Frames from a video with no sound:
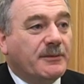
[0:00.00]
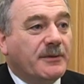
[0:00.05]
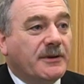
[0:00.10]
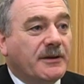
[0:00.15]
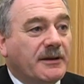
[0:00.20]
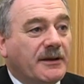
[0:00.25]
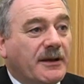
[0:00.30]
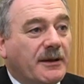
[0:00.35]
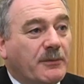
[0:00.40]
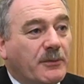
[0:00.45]
we
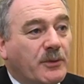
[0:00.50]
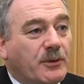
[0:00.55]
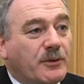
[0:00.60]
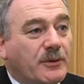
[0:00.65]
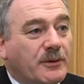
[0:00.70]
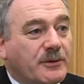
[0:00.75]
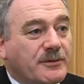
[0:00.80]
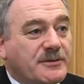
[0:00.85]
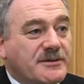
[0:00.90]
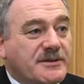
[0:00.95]
can get
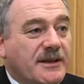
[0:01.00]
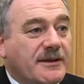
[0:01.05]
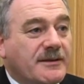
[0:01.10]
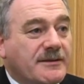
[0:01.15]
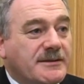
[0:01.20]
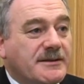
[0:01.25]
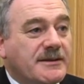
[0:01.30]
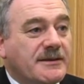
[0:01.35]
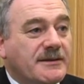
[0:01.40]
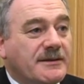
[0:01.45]
more
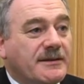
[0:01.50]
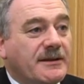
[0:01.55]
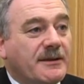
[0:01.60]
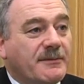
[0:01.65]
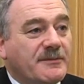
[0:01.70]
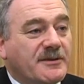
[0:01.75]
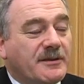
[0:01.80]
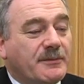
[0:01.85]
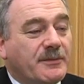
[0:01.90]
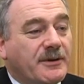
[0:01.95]
certainty in
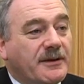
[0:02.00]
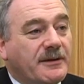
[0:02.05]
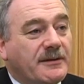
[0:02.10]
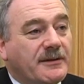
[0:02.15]
terms of the money